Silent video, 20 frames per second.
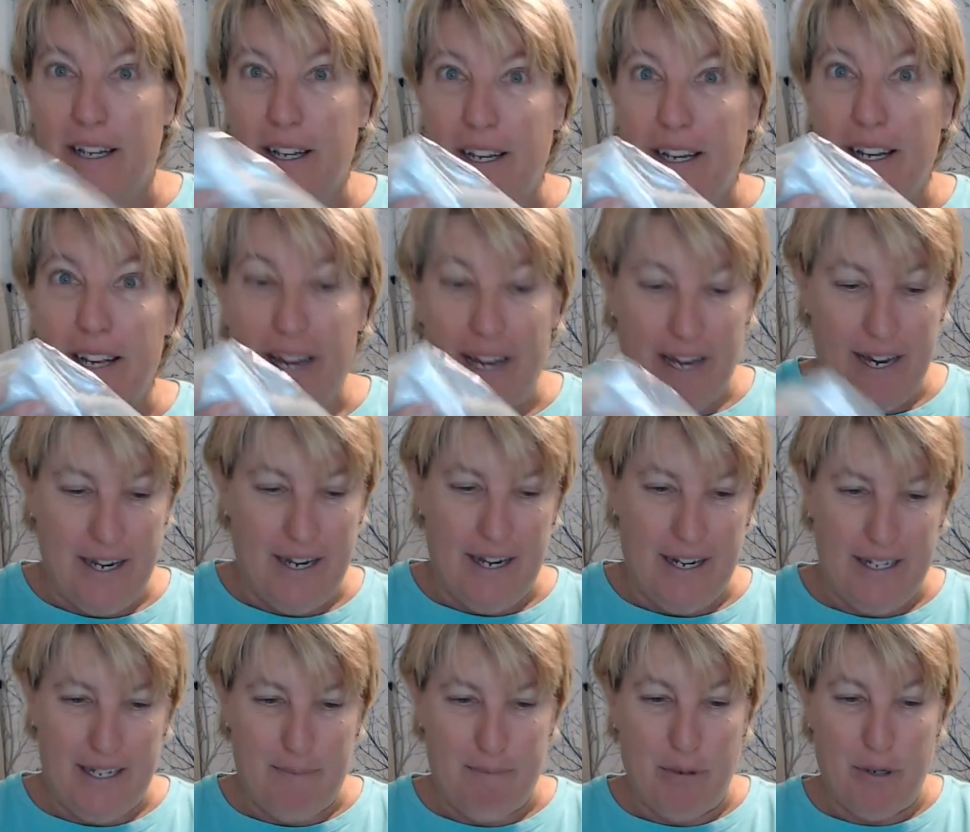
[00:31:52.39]
And I
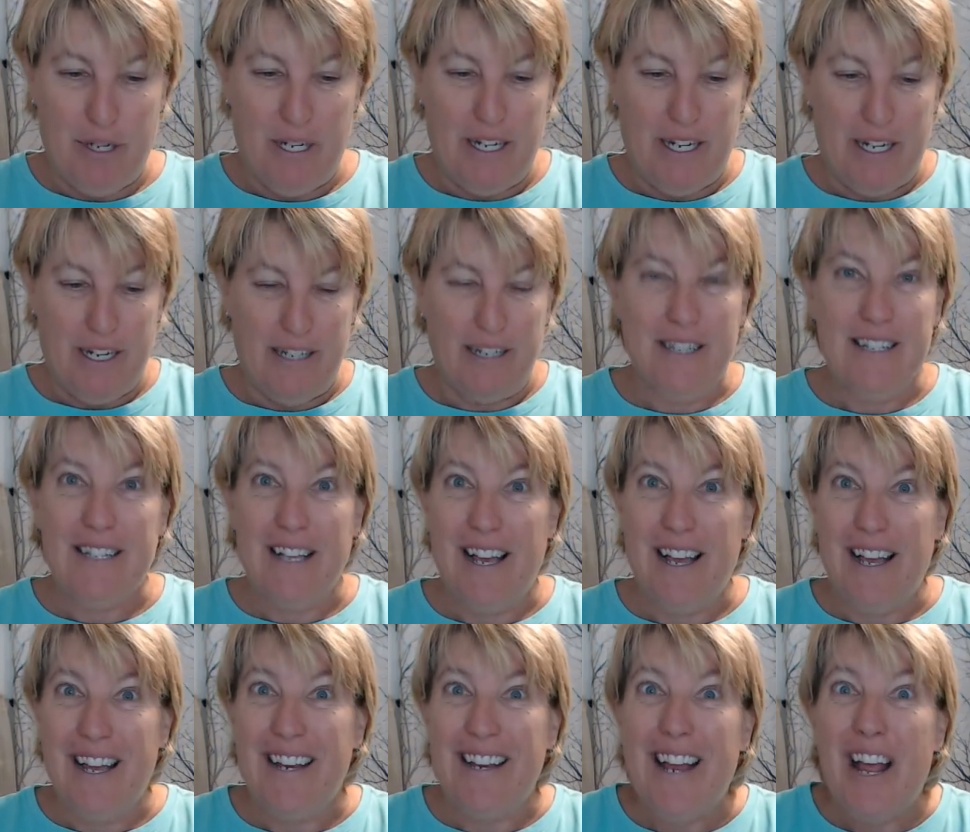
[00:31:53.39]
put it
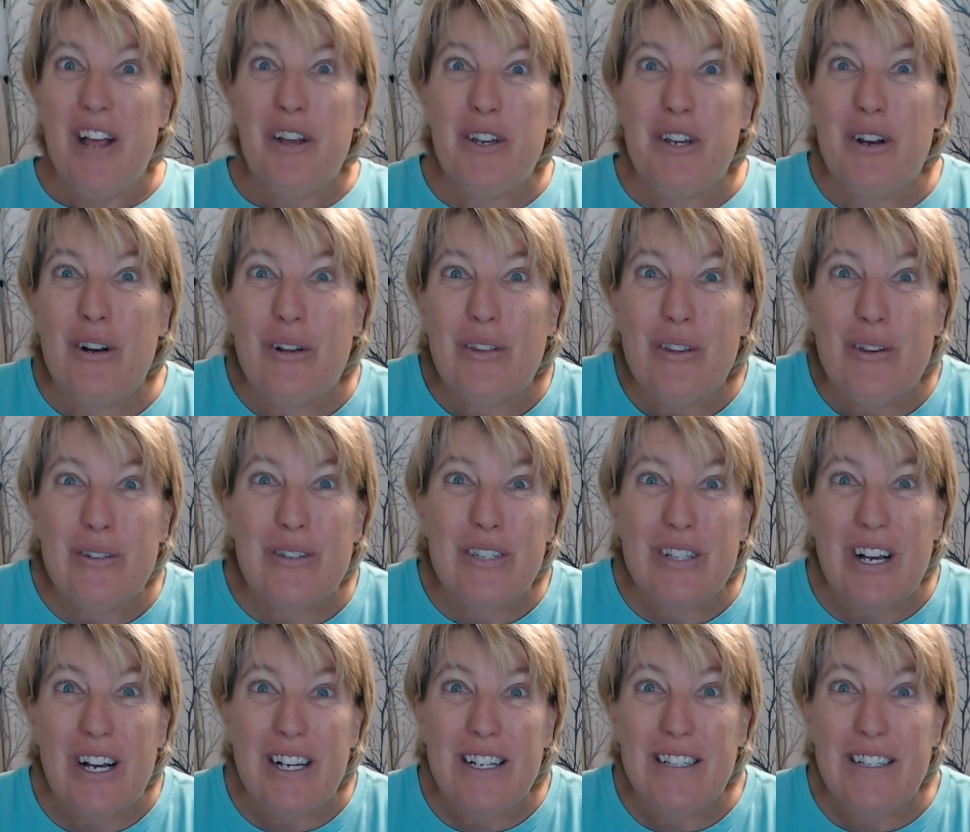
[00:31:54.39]
inside. You know those
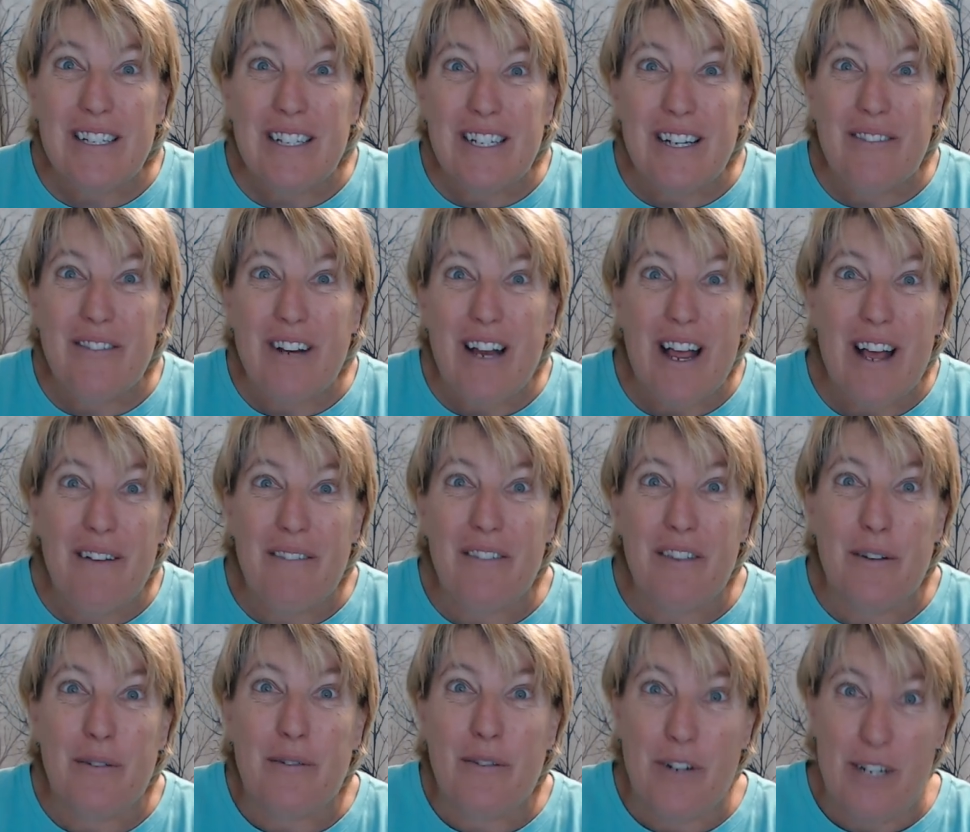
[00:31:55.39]
socks that never have their
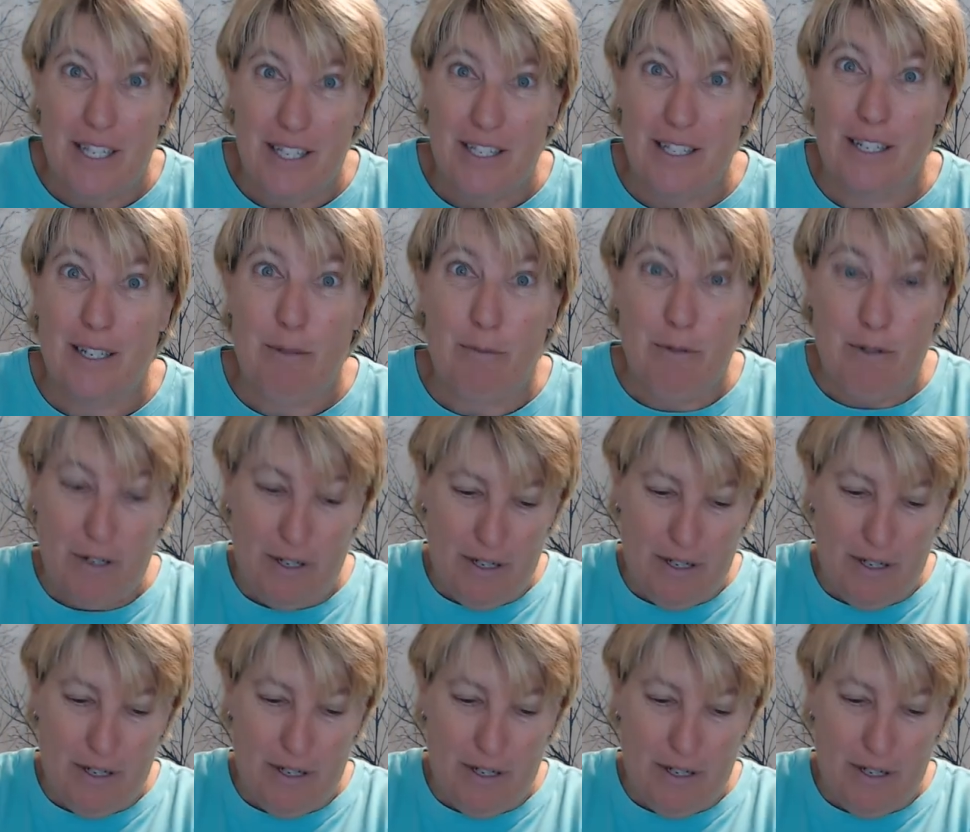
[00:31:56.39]
friends anymore?